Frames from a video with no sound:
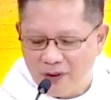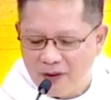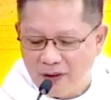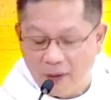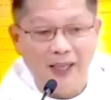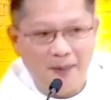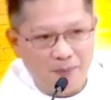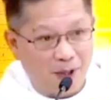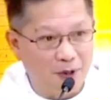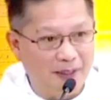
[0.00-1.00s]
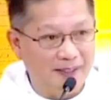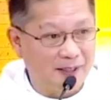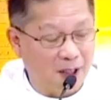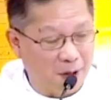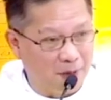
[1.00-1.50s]
Well, I'm proud to be a
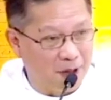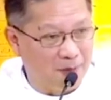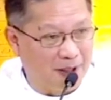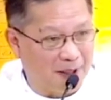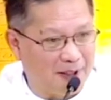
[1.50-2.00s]
son of Dominic.